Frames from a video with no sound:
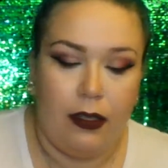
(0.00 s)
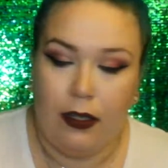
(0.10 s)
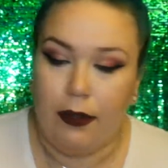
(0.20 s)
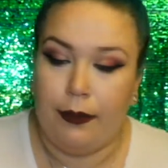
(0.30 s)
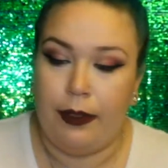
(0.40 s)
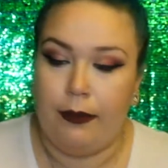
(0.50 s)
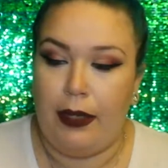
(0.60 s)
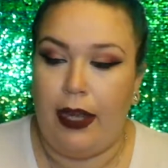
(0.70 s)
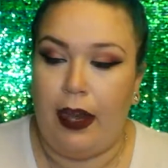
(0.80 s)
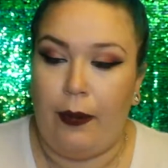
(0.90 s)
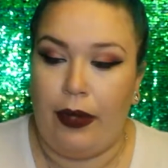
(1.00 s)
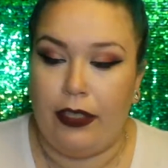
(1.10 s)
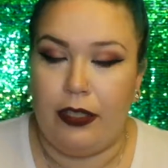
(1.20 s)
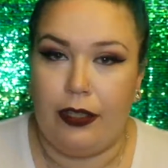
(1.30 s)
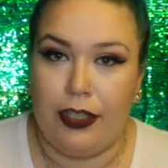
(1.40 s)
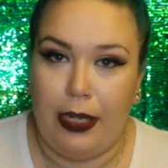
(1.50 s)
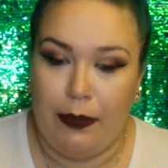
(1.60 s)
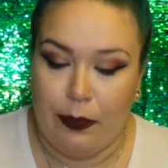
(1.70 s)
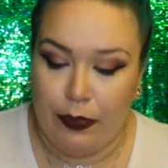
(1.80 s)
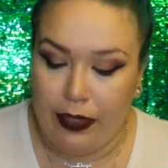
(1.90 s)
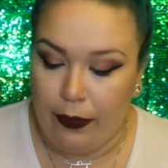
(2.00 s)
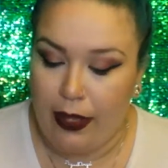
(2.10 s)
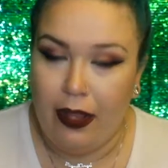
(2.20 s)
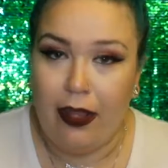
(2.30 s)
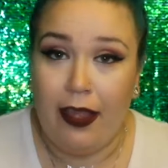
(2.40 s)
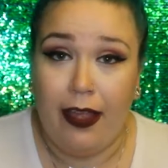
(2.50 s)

My eyebrows are shaped pretty well.